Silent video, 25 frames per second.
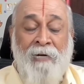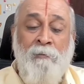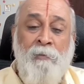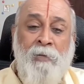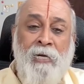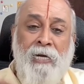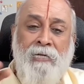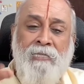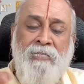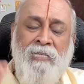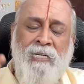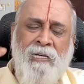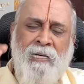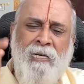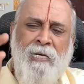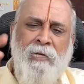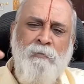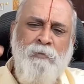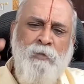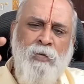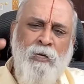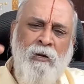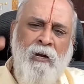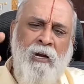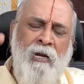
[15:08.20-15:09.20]
Temptation
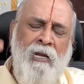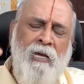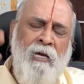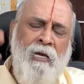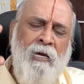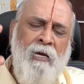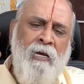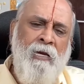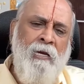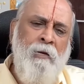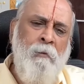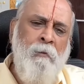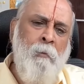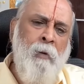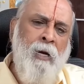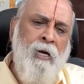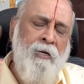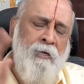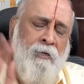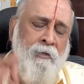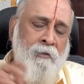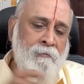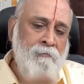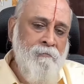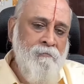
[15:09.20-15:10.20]
keeps on lingering in
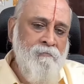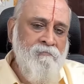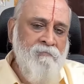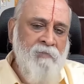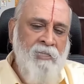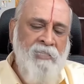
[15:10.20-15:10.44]
mind,